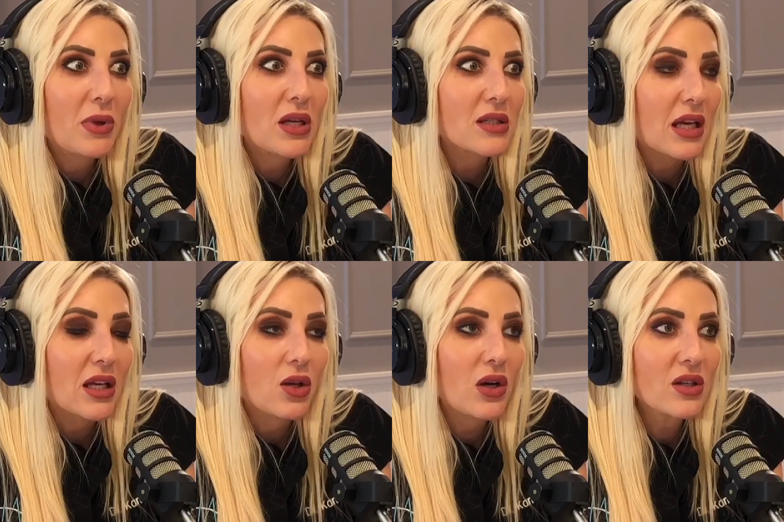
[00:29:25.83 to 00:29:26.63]
because
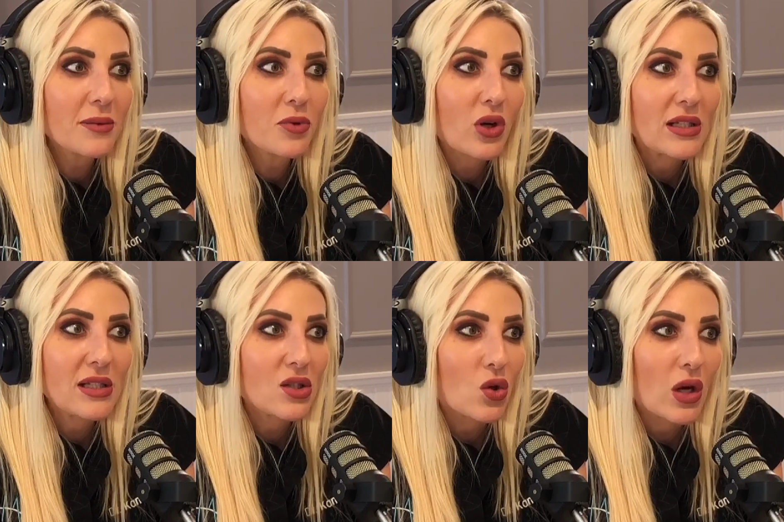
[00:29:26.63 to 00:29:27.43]
like you hear some
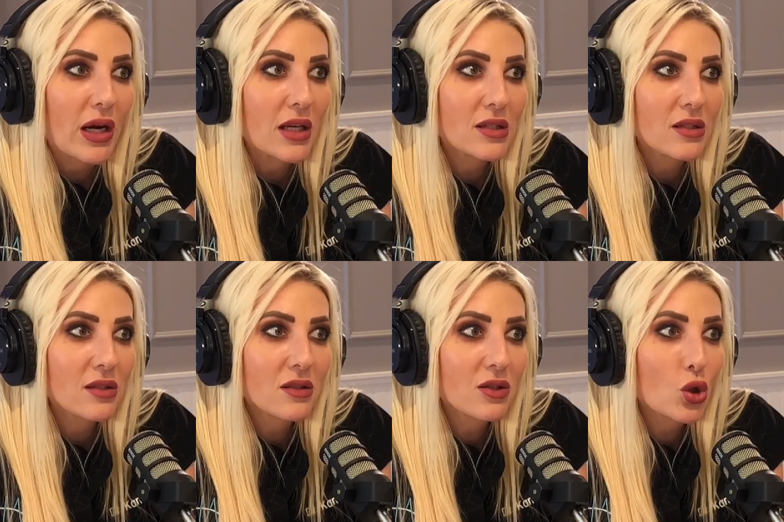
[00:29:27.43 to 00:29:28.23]
crazy stories.
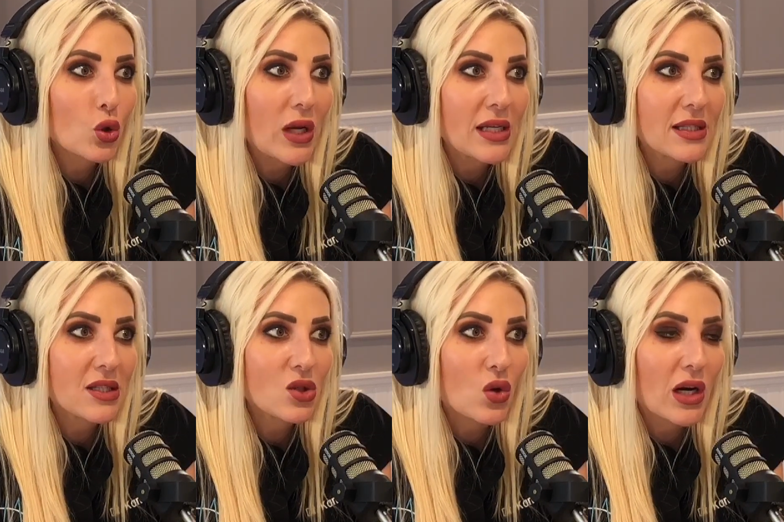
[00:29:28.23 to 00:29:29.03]

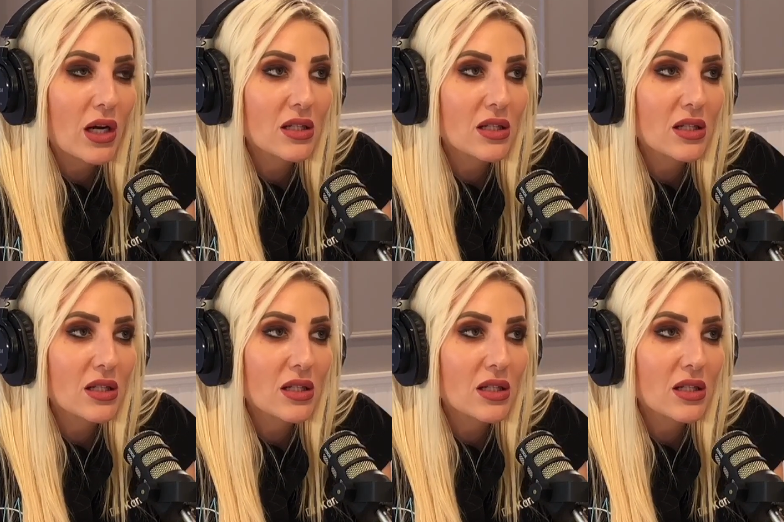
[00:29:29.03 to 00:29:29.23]
And